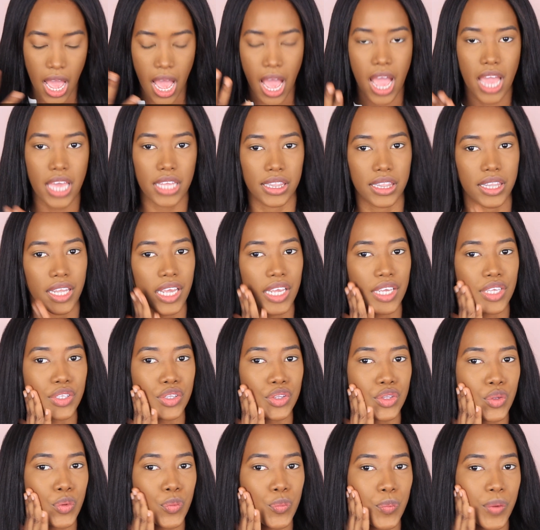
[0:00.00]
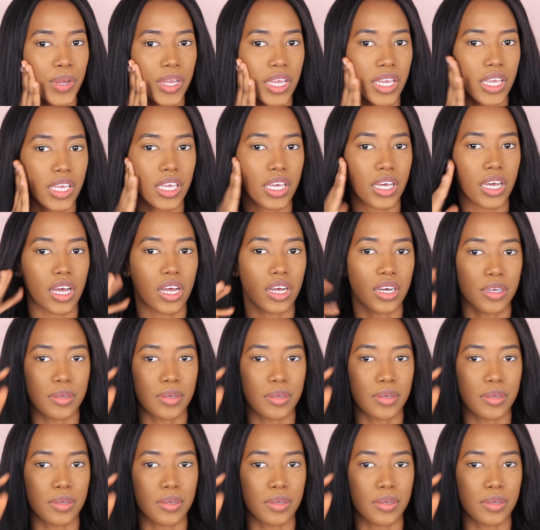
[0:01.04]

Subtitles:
I like the way